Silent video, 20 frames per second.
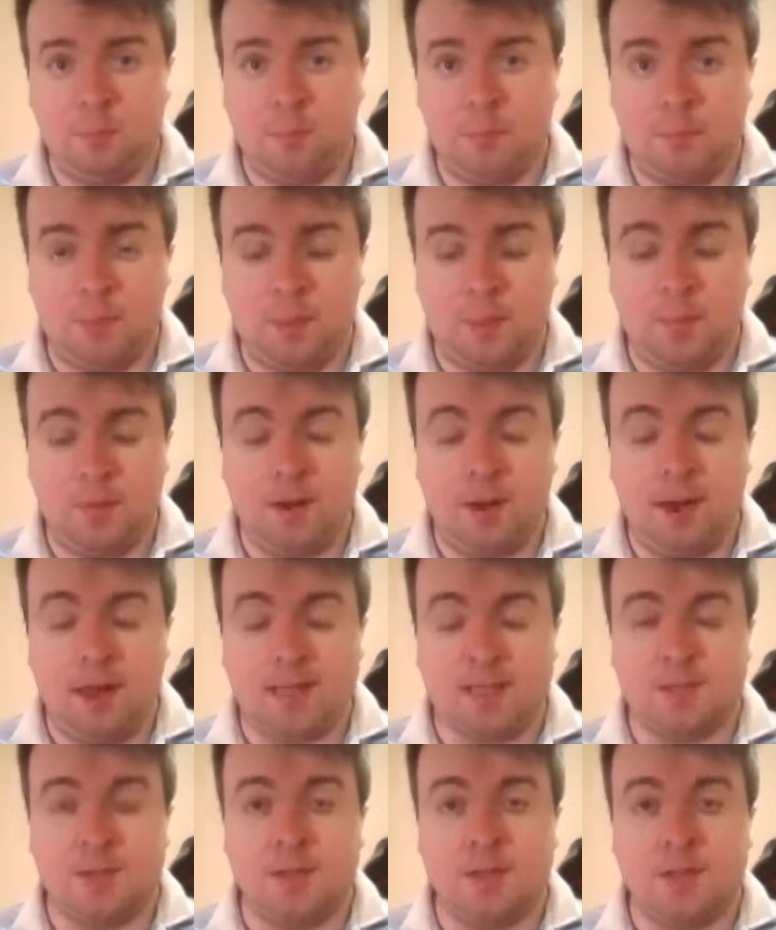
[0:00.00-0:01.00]
people
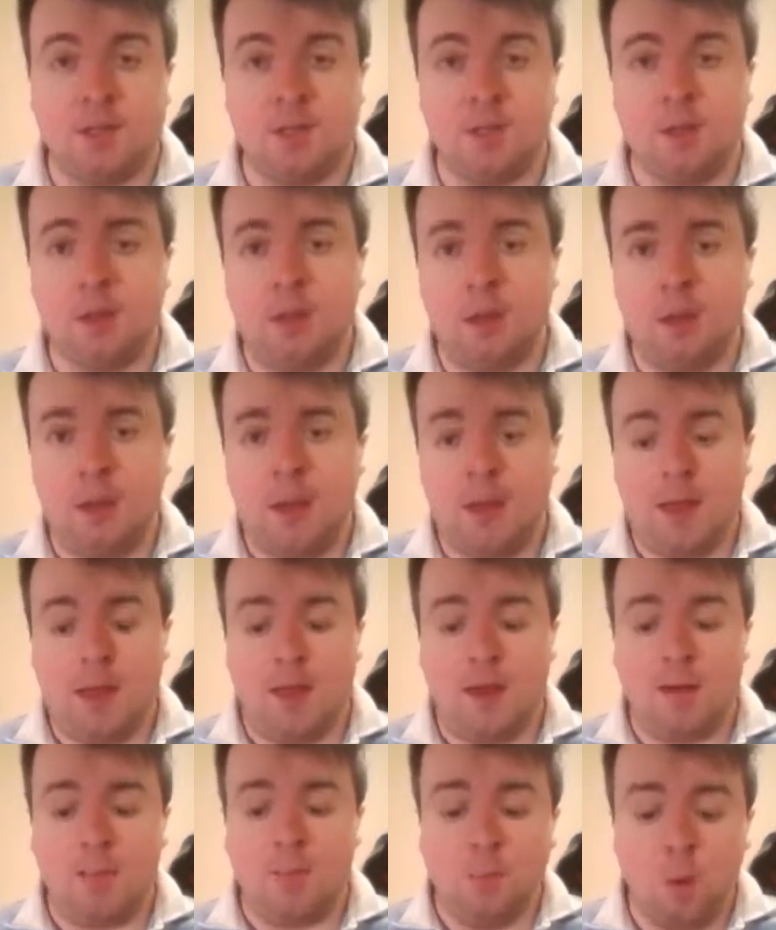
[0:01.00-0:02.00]
ask me to,
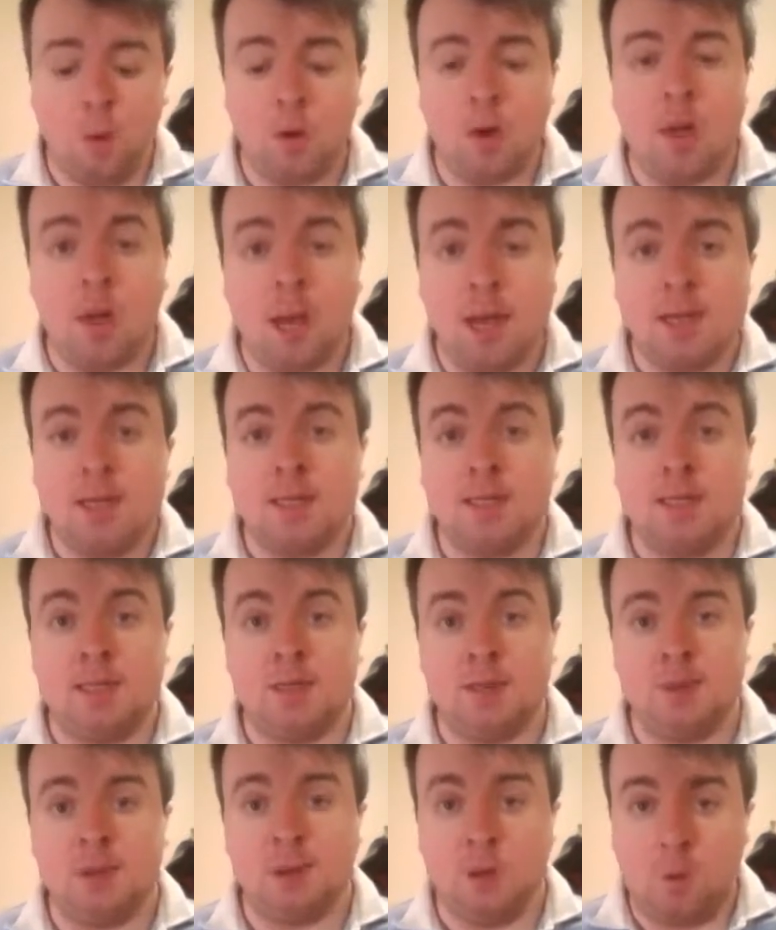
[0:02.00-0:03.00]
and I'm more likely to
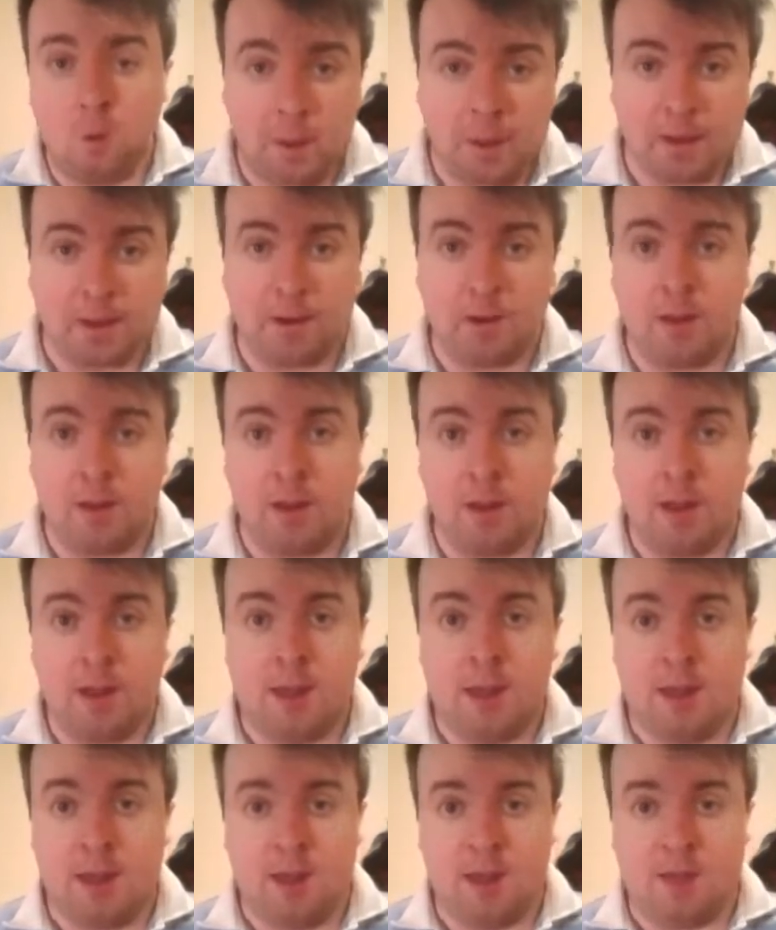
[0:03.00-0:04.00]
do it quicker
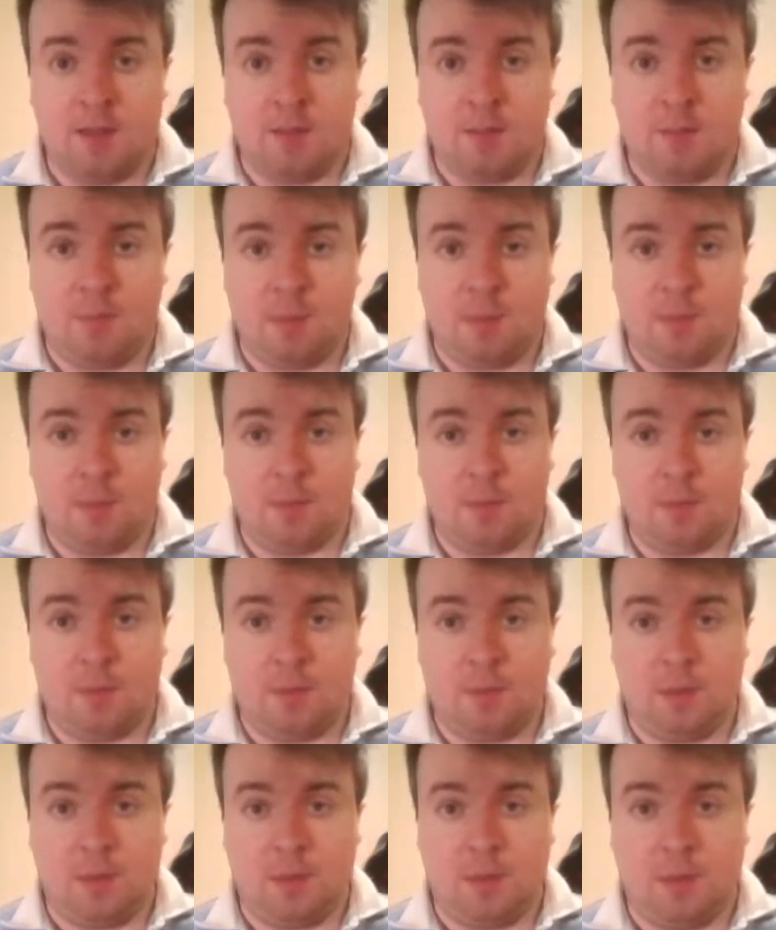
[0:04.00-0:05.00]
if
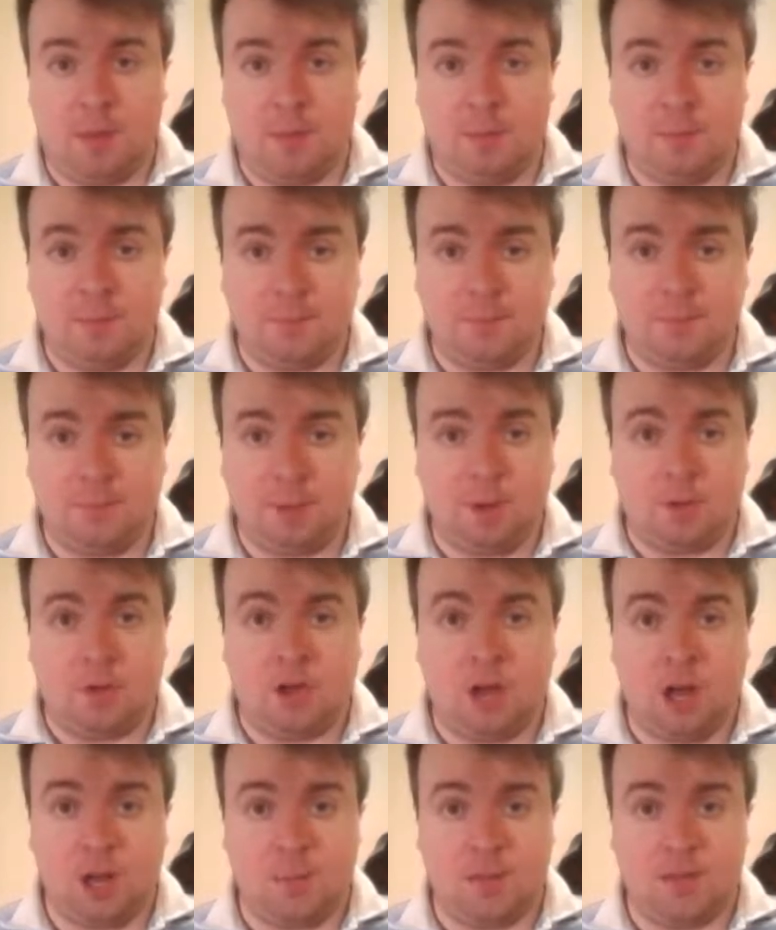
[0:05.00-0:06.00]
people you know,
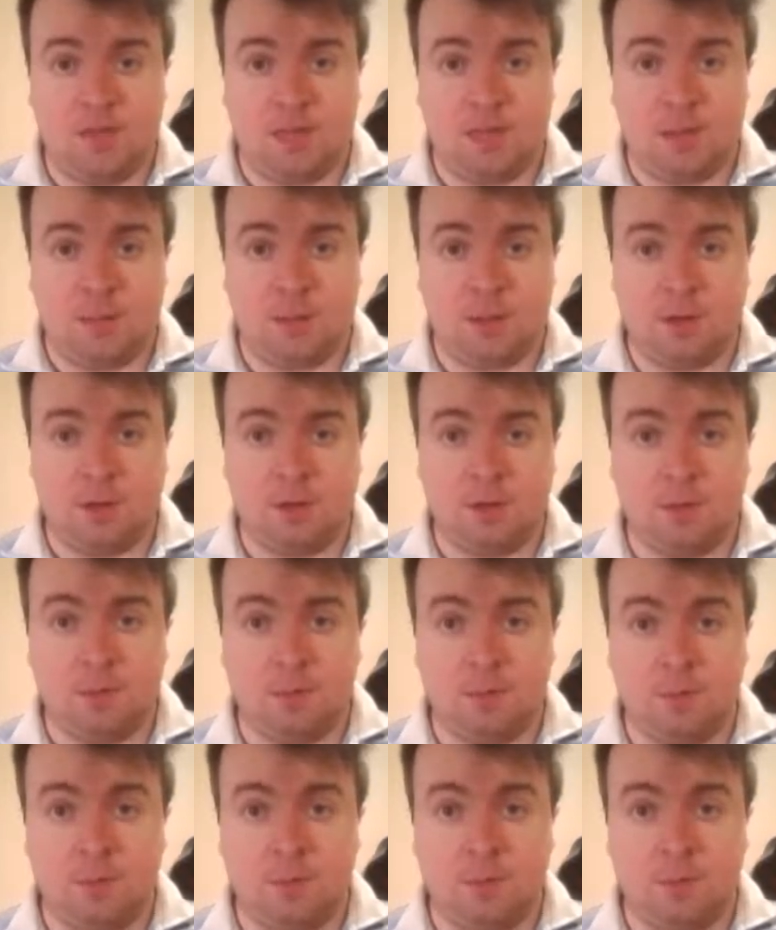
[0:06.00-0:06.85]
comment down below.